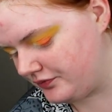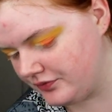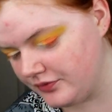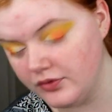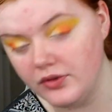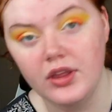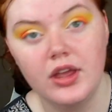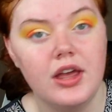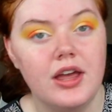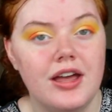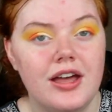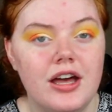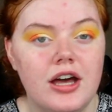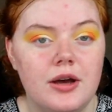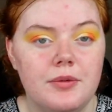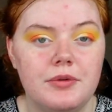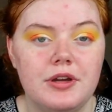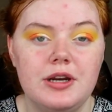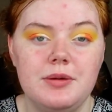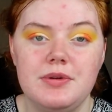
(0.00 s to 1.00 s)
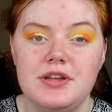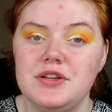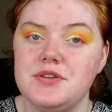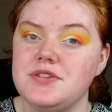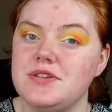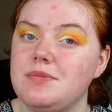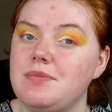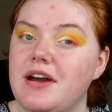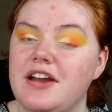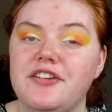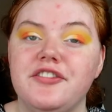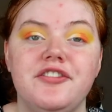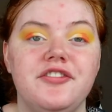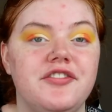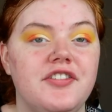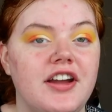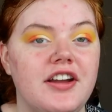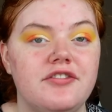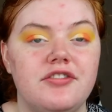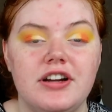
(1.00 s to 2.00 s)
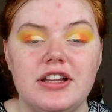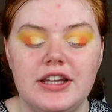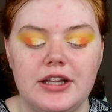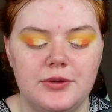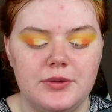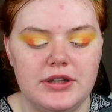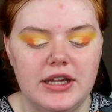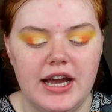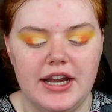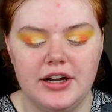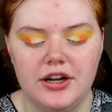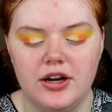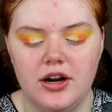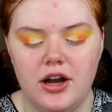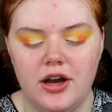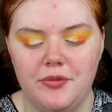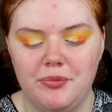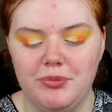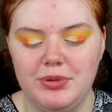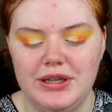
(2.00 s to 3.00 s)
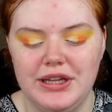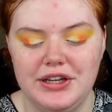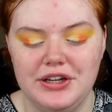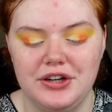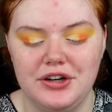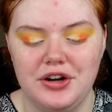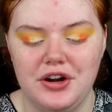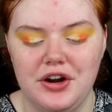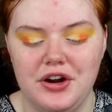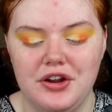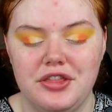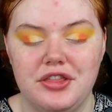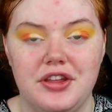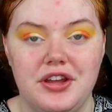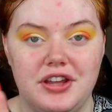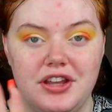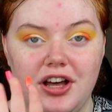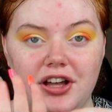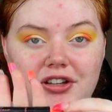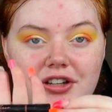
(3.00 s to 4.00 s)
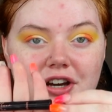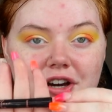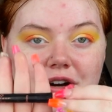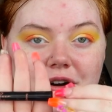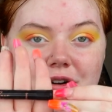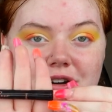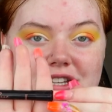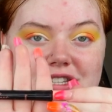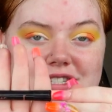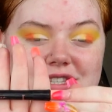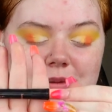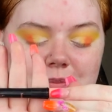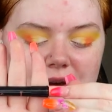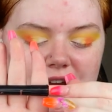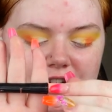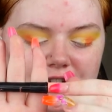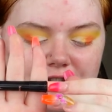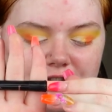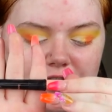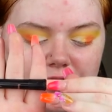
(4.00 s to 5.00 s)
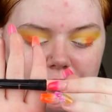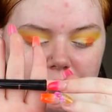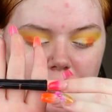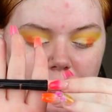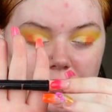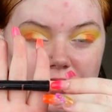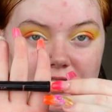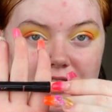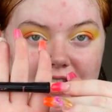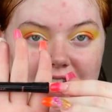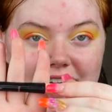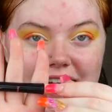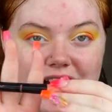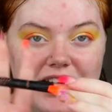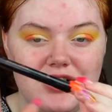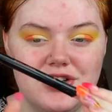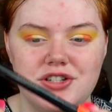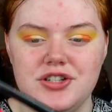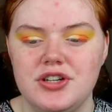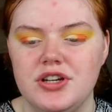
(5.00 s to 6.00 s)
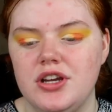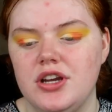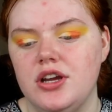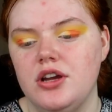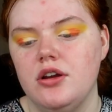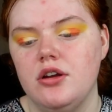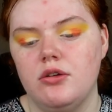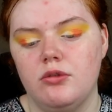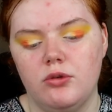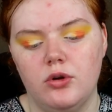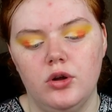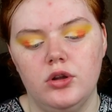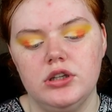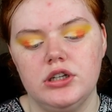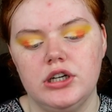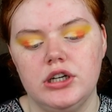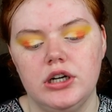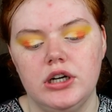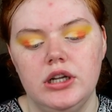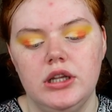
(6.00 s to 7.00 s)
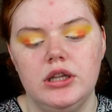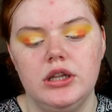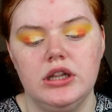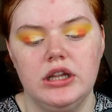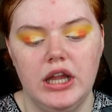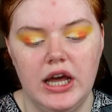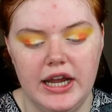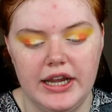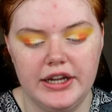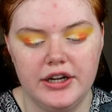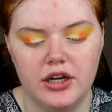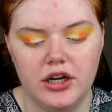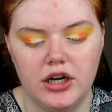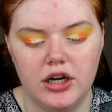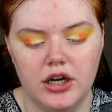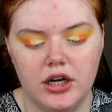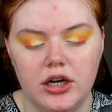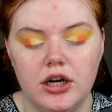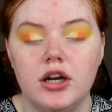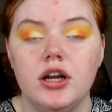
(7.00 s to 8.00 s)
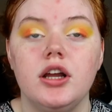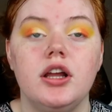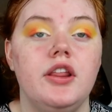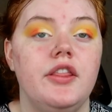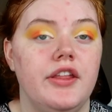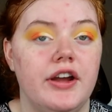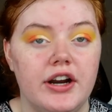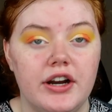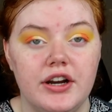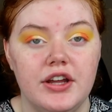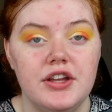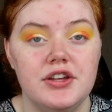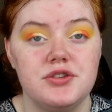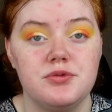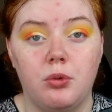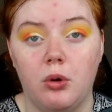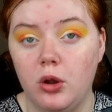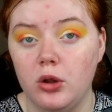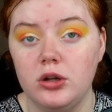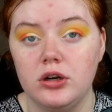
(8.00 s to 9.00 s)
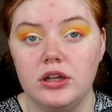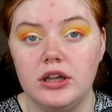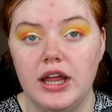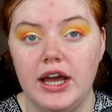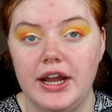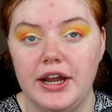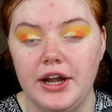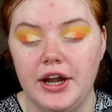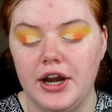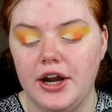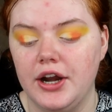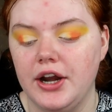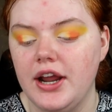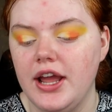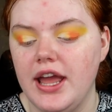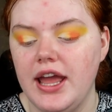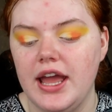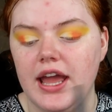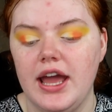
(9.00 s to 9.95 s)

I'm gonna be using my favorite liquid liner on planet Earth. Y'all know it's the Benefit Roller Lash, Roller Liner. There it is, Roller Liner.